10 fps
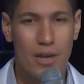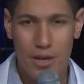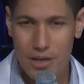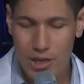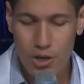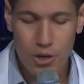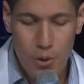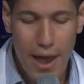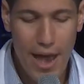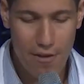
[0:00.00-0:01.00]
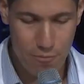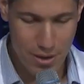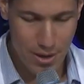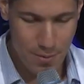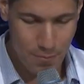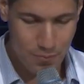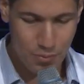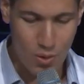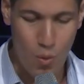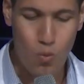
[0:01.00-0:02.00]
Here you have me,
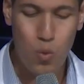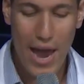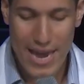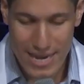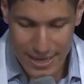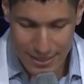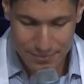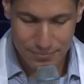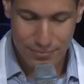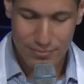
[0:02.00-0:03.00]
waiting